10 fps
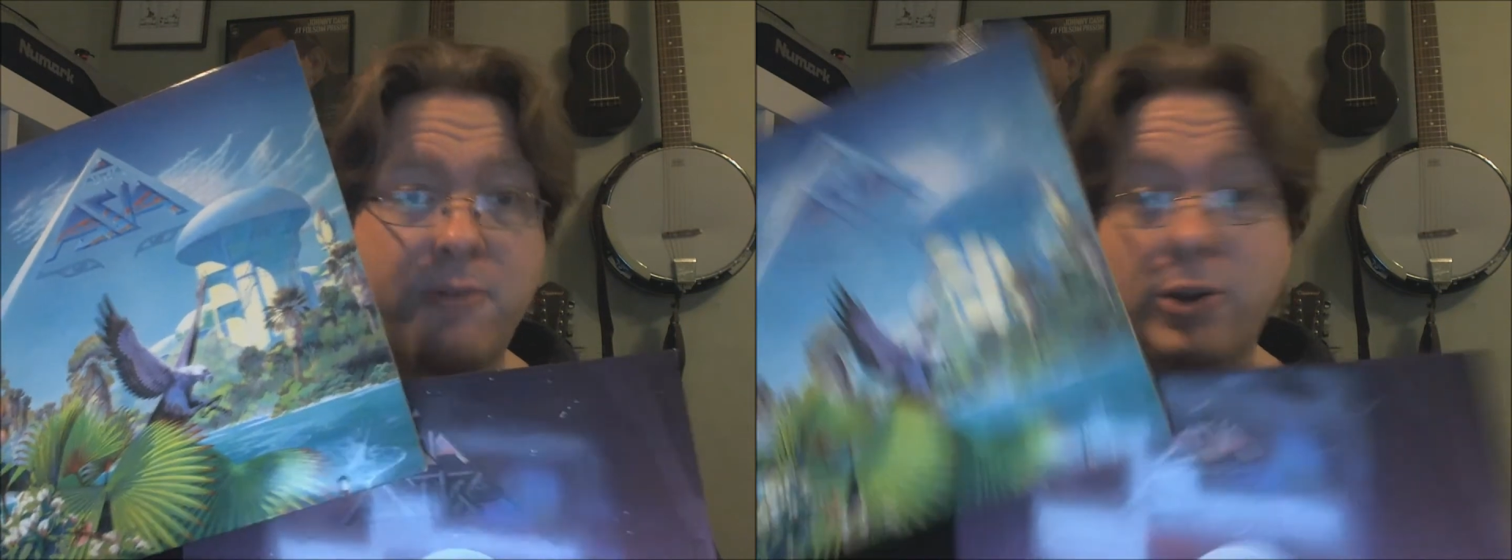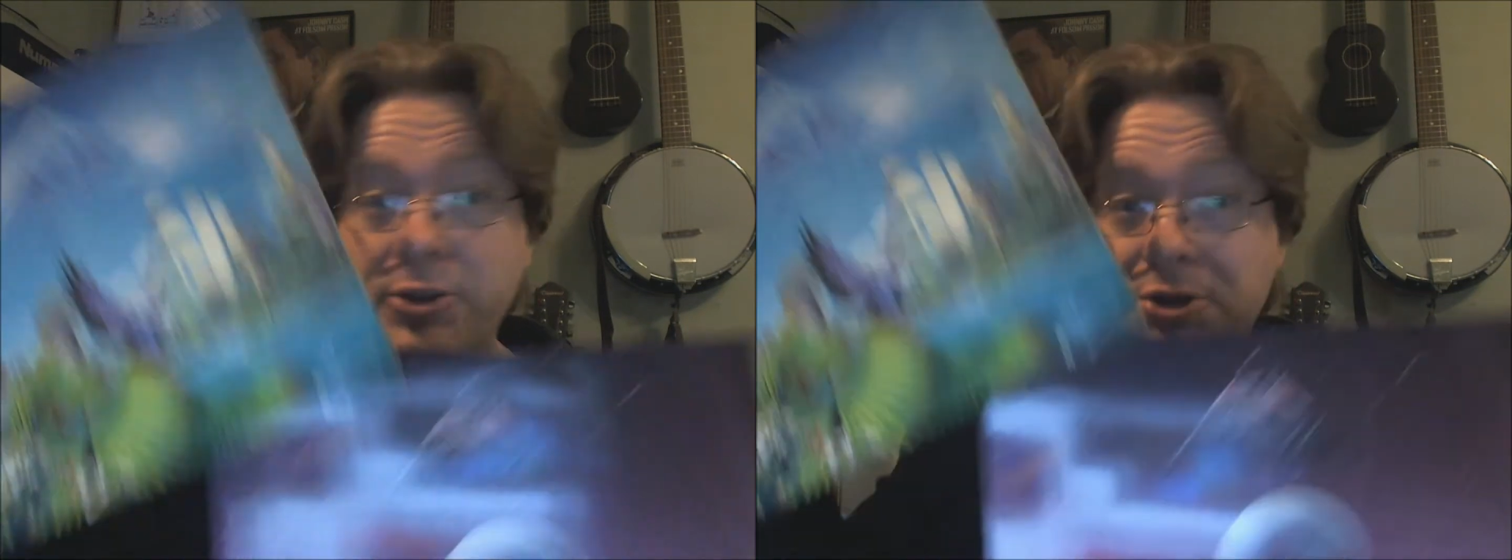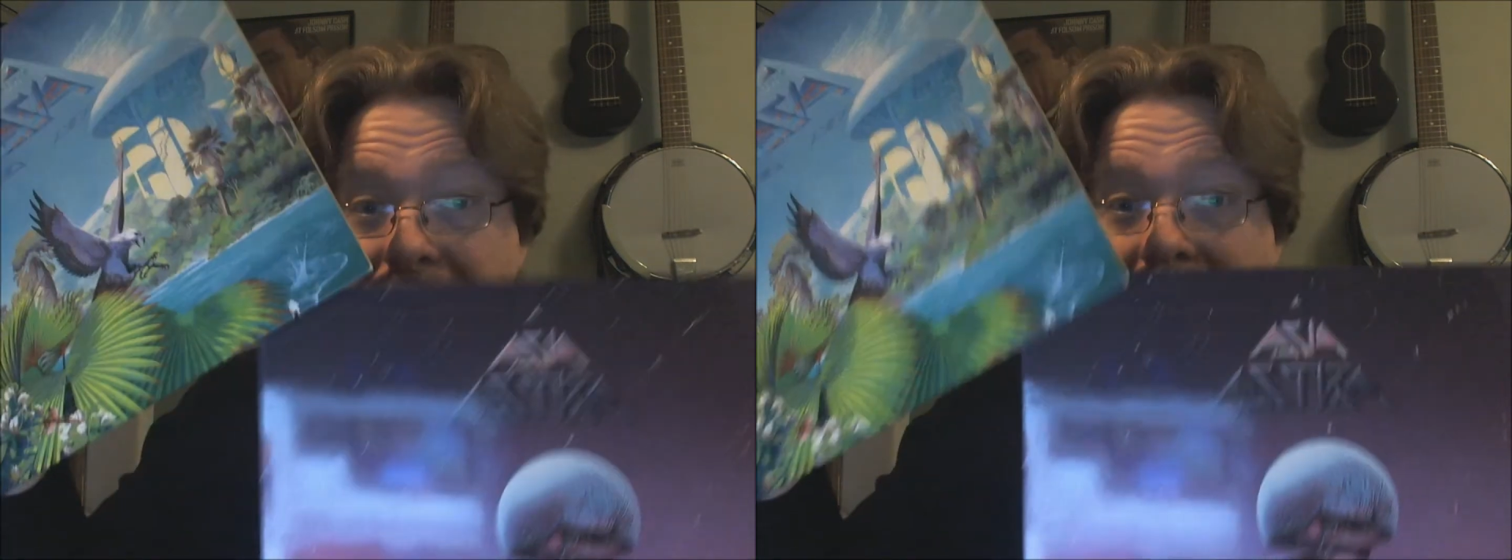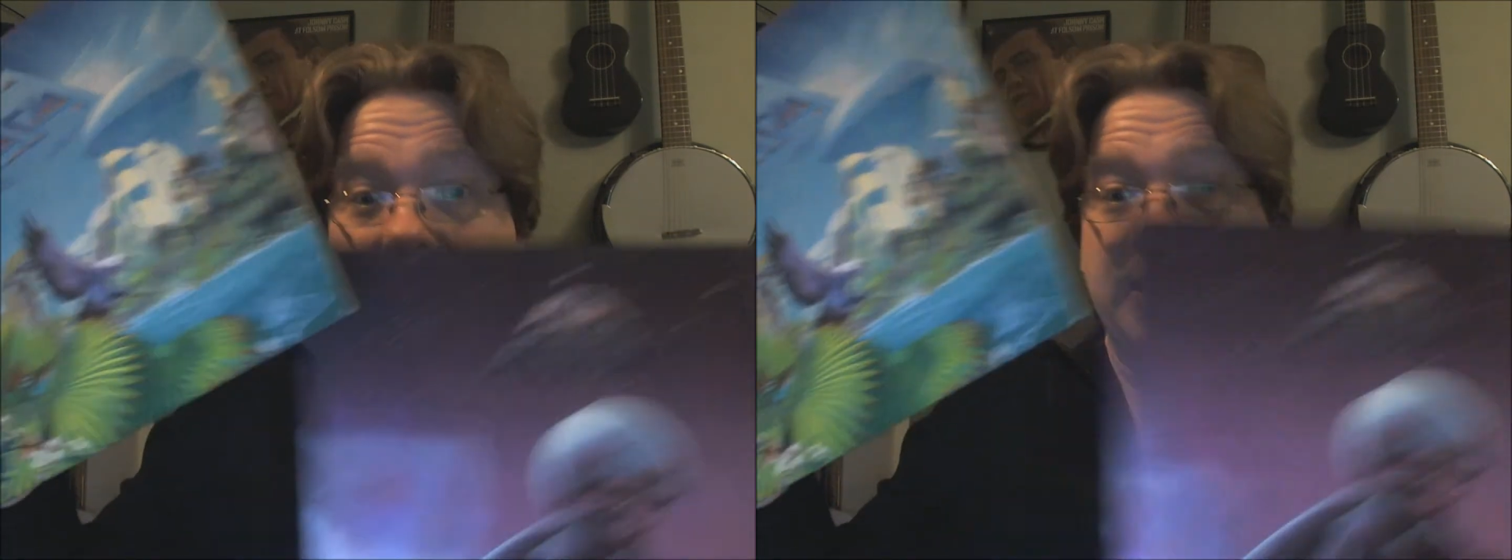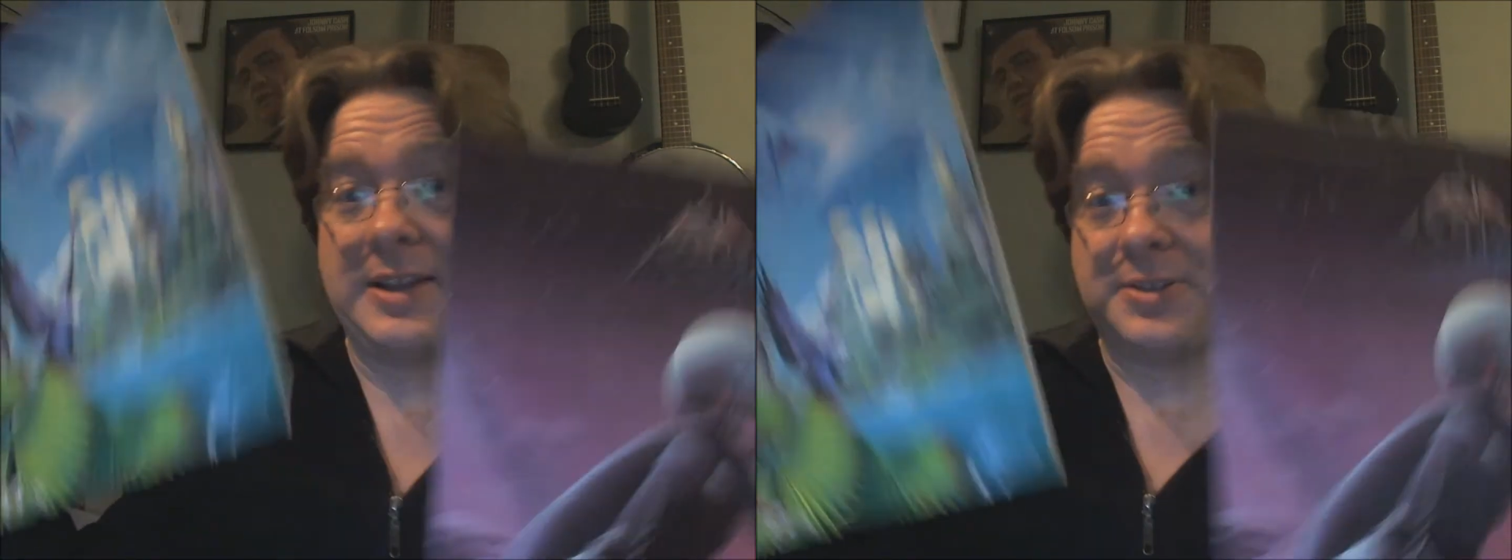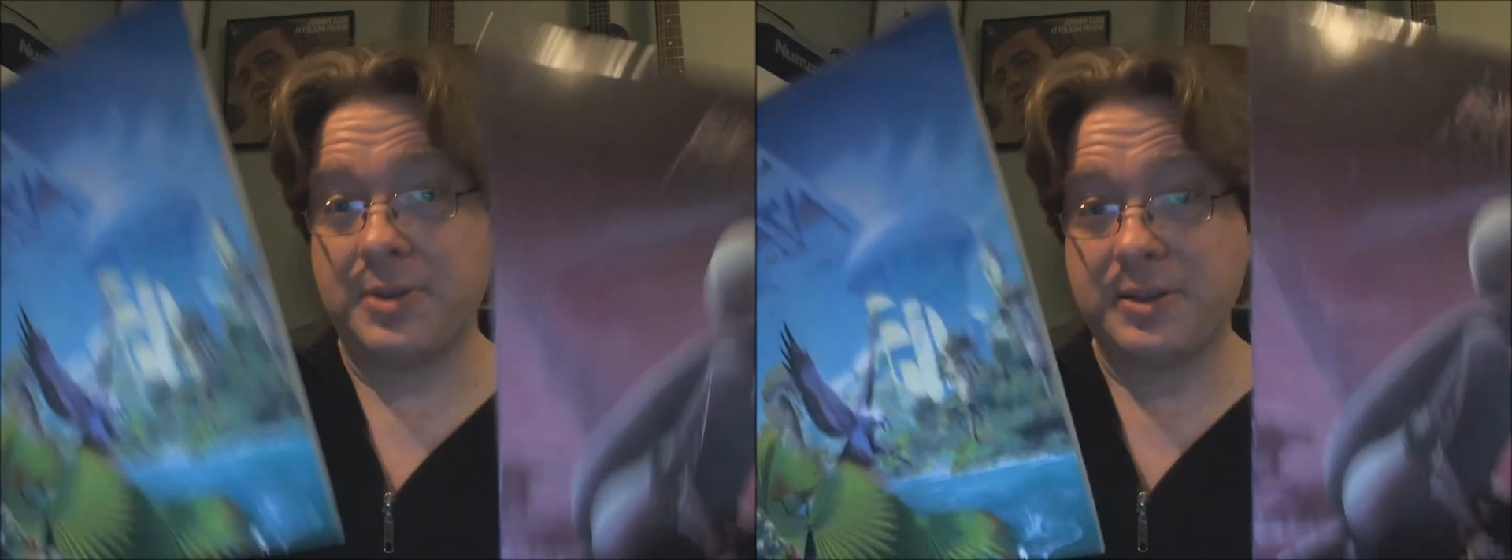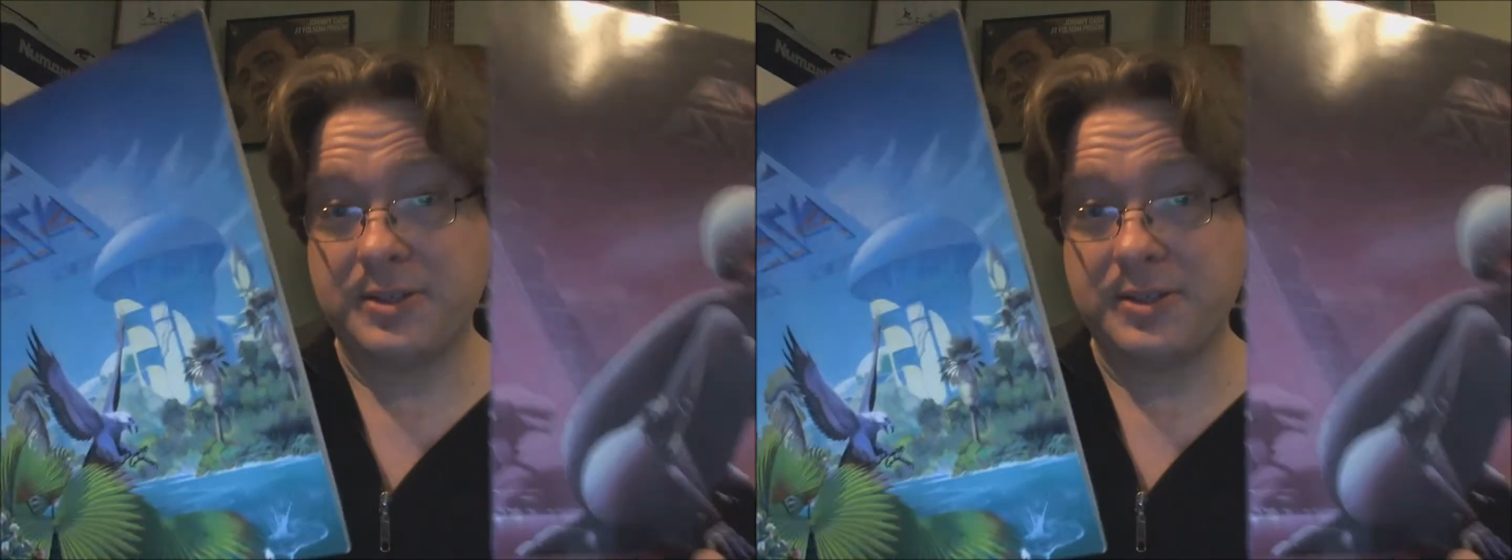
Roger Dean, as you can